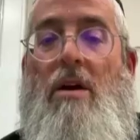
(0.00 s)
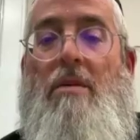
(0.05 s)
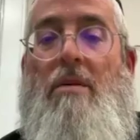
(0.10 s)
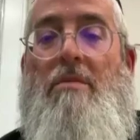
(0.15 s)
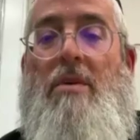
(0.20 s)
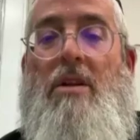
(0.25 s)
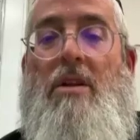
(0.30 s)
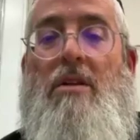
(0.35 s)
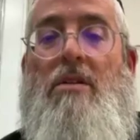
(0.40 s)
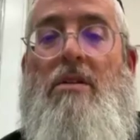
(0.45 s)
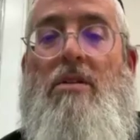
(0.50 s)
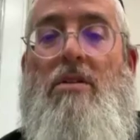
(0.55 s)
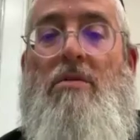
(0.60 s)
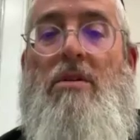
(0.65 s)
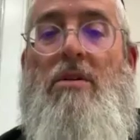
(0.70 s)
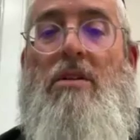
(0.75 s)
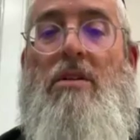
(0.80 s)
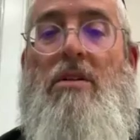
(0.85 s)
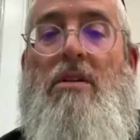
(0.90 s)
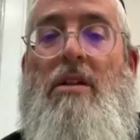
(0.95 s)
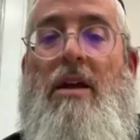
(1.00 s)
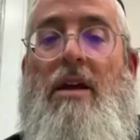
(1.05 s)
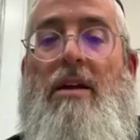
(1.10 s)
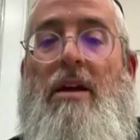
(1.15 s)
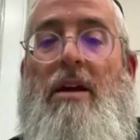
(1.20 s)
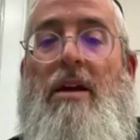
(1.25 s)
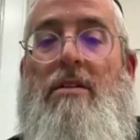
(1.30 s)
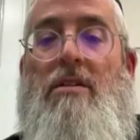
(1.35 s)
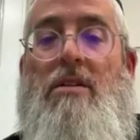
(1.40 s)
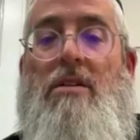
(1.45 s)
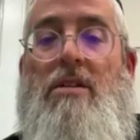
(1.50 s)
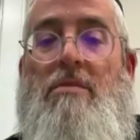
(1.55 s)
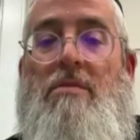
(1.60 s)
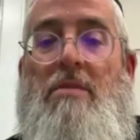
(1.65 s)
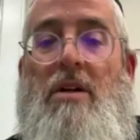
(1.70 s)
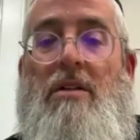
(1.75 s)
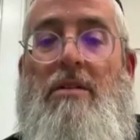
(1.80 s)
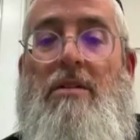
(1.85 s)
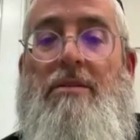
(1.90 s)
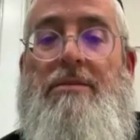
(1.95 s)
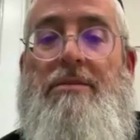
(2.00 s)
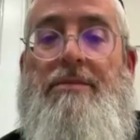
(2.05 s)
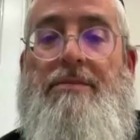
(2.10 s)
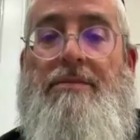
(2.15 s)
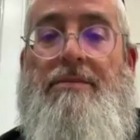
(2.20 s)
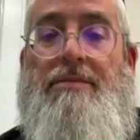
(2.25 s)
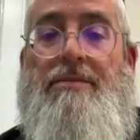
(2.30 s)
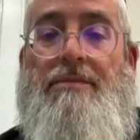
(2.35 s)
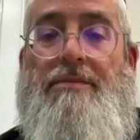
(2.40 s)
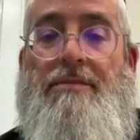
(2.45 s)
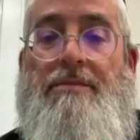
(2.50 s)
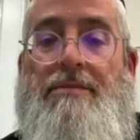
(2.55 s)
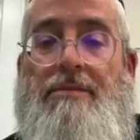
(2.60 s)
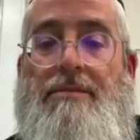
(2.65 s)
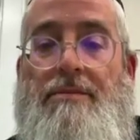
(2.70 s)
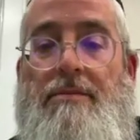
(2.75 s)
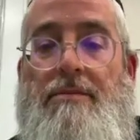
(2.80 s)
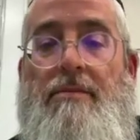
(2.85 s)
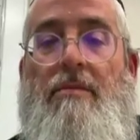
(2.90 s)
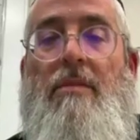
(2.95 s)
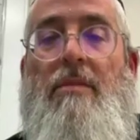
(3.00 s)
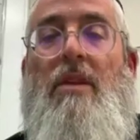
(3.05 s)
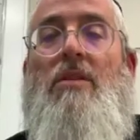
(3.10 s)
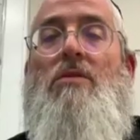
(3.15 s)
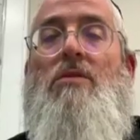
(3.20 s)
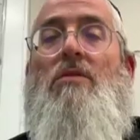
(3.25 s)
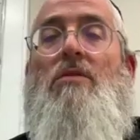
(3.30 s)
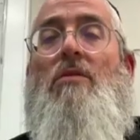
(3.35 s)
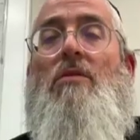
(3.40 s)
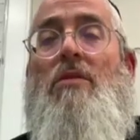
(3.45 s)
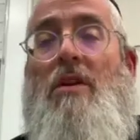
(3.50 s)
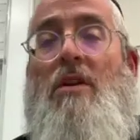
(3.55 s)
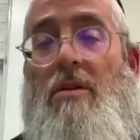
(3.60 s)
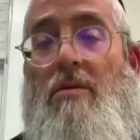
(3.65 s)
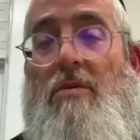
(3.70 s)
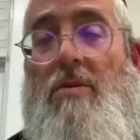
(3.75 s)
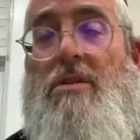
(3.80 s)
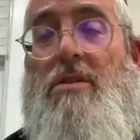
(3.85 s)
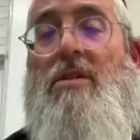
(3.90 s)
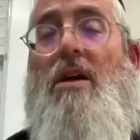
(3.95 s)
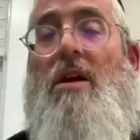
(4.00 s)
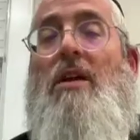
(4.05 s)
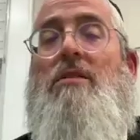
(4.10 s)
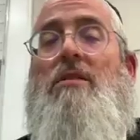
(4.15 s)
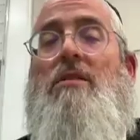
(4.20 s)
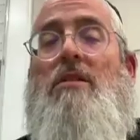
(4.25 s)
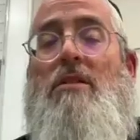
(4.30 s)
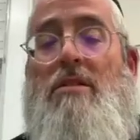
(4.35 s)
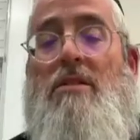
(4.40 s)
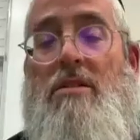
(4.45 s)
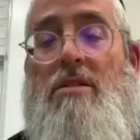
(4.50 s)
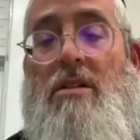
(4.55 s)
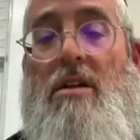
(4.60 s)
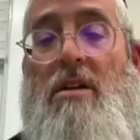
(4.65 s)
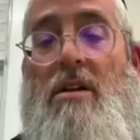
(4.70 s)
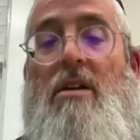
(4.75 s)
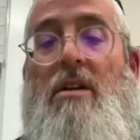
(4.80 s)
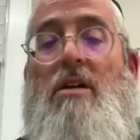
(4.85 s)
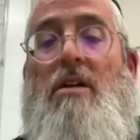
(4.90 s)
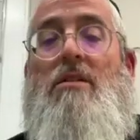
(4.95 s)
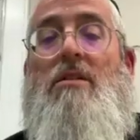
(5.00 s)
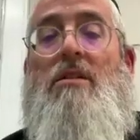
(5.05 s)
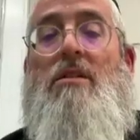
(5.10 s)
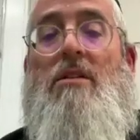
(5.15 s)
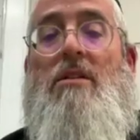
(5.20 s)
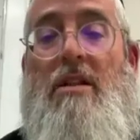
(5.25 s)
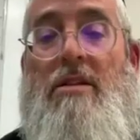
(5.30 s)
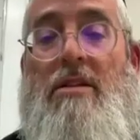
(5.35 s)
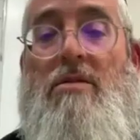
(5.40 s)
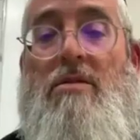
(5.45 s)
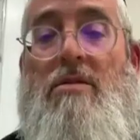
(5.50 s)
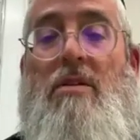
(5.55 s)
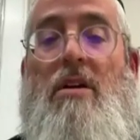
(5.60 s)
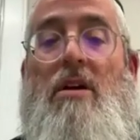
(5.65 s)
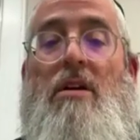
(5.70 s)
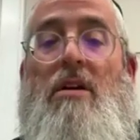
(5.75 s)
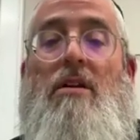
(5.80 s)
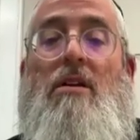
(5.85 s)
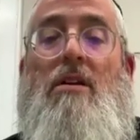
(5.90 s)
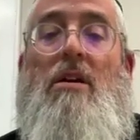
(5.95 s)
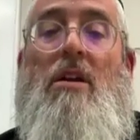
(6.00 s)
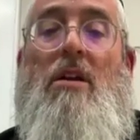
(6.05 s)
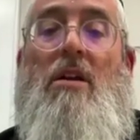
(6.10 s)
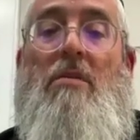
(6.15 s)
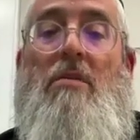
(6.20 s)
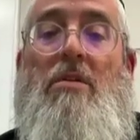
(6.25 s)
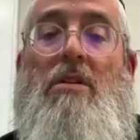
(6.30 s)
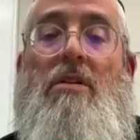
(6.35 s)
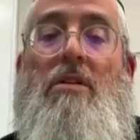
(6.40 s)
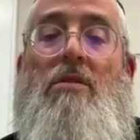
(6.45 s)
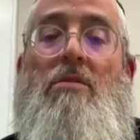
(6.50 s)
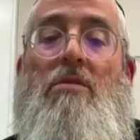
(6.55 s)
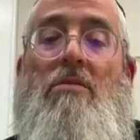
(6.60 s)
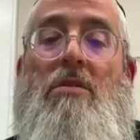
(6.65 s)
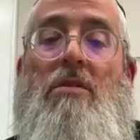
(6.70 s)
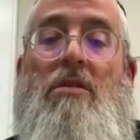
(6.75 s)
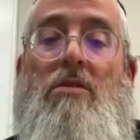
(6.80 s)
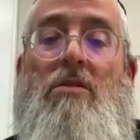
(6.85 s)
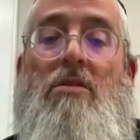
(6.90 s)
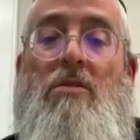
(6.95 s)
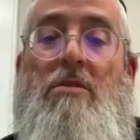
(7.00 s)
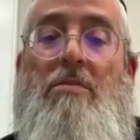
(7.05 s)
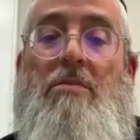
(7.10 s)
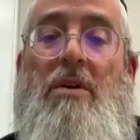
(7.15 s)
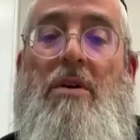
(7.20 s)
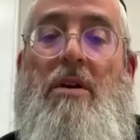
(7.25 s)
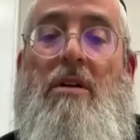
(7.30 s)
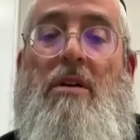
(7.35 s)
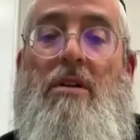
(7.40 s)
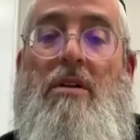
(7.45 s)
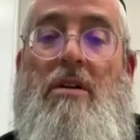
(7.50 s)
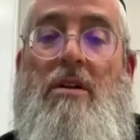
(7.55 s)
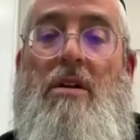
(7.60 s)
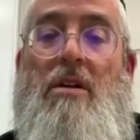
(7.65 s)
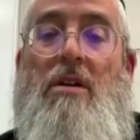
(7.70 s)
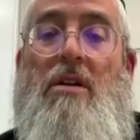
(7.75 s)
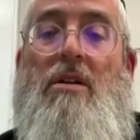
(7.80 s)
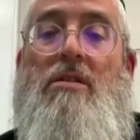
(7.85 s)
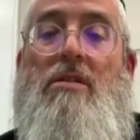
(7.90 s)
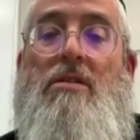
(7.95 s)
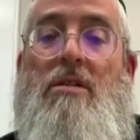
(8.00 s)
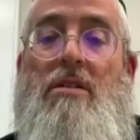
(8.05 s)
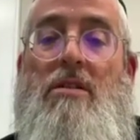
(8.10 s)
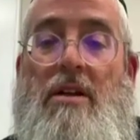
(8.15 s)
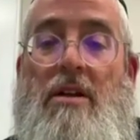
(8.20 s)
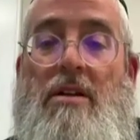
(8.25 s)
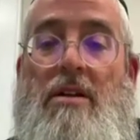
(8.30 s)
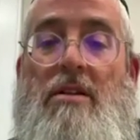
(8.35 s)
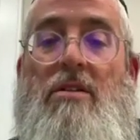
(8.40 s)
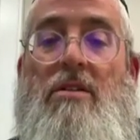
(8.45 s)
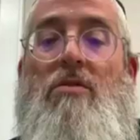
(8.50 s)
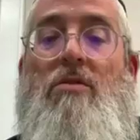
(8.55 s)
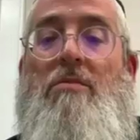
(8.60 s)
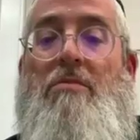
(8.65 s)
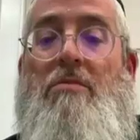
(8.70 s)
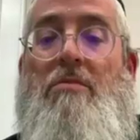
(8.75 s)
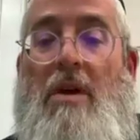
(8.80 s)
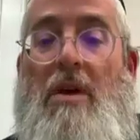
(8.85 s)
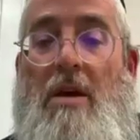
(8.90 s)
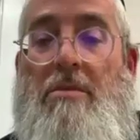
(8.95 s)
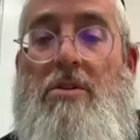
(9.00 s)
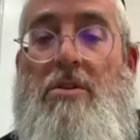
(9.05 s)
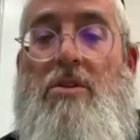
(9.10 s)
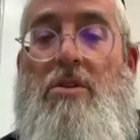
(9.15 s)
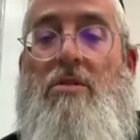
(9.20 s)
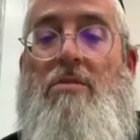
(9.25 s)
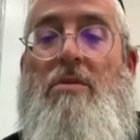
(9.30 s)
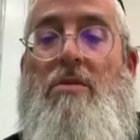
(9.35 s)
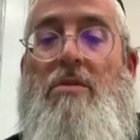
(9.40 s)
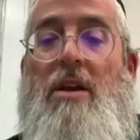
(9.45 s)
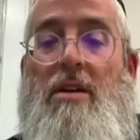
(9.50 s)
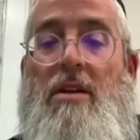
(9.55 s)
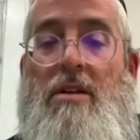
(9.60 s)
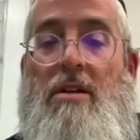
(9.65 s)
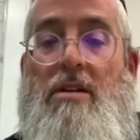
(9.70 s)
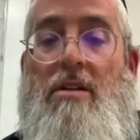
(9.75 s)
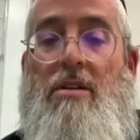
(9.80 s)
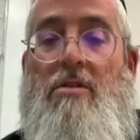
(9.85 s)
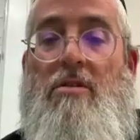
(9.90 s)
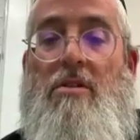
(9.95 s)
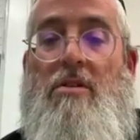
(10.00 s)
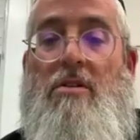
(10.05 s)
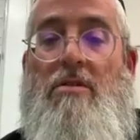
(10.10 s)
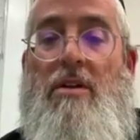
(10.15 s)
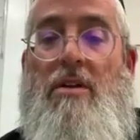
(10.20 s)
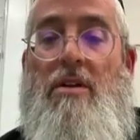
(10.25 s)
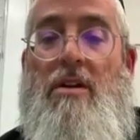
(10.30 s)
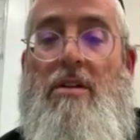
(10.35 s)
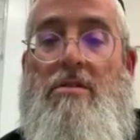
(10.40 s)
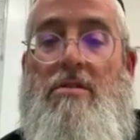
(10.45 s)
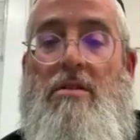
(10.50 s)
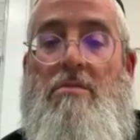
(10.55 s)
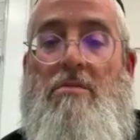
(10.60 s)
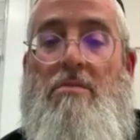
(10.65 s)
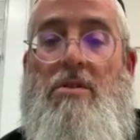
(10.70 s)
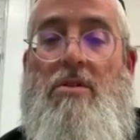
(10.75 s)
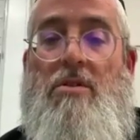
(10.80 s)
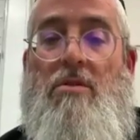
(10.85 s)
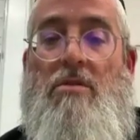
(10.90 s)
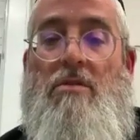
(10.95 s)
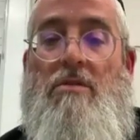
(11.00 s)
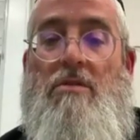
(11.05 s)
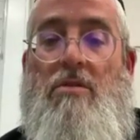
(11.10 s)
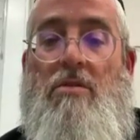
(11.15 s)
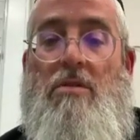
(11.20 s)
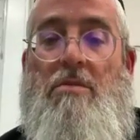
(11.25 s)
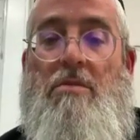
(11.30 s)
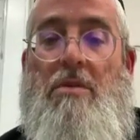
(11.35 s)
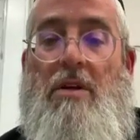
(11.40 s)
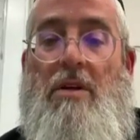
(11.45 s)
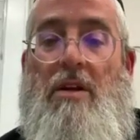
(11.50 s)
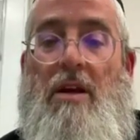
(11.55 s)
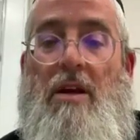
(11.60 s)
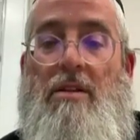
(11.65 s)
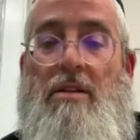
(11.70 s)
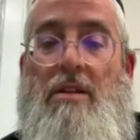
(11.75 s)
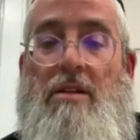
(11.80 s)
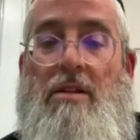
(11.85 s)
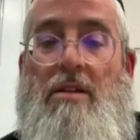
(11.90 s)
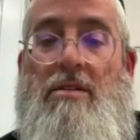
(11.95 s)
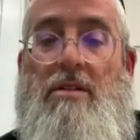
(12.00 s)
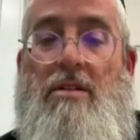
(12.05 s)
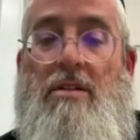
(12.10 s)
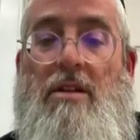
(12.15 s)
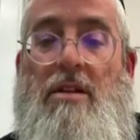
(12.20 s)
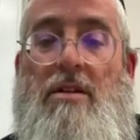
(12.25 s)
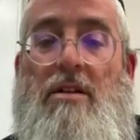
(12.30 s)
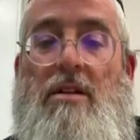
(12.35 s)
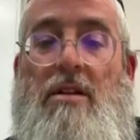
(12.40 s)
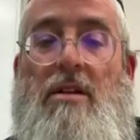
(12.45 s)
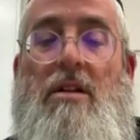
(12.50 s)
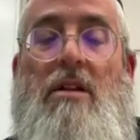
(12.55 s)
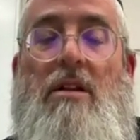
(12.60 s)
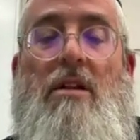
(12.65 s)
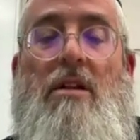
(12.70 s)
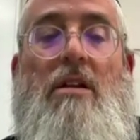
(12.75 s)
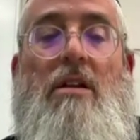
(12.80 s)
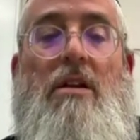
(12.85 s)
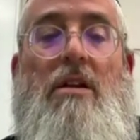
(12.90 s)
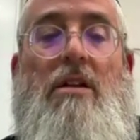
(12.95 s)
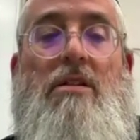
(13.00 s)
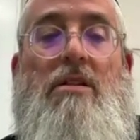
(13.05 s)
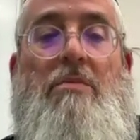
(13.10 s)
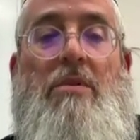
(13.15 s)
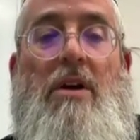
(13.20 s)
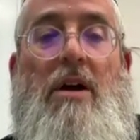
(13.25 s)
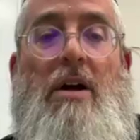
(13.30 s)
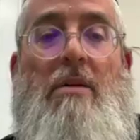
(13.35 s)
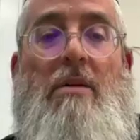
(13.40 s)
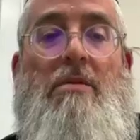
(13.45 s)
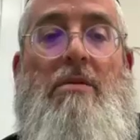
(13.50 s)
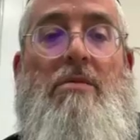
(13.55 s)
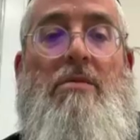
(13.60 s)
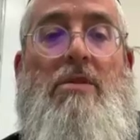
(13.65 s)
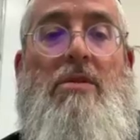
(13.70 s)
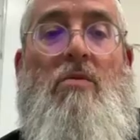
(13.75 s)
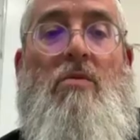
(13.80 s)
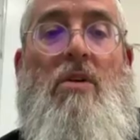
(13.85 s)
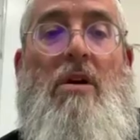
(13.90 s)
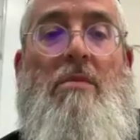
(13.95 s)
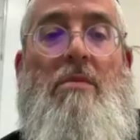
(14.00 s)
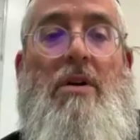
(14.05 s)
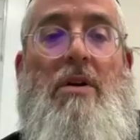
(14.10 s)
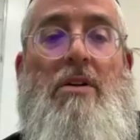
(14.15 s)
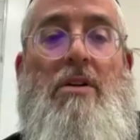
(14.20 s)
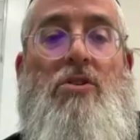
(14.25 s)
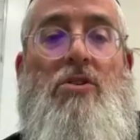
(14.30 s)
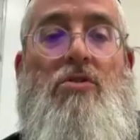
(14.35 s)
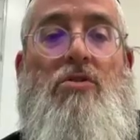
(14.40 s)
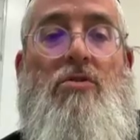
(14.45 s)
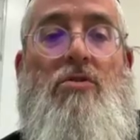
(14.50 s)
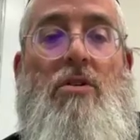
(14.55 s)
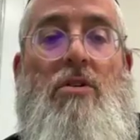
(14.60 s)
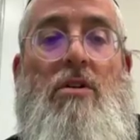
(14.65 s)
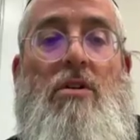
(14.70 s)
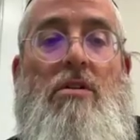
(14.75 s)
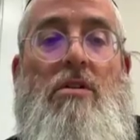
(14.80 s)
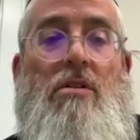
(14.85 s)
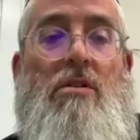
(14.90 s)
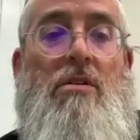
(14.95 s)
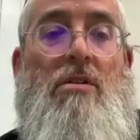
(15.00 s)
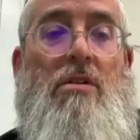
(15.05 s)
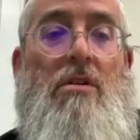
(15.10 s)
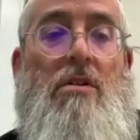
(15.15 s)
Right? Meaning to do it to take out the smell. So you don't care what size it is. So then that's okay. But to do it with a toothpick, so then you're creating some sort of toothpick out of that. So then it's a problem. So why by straw?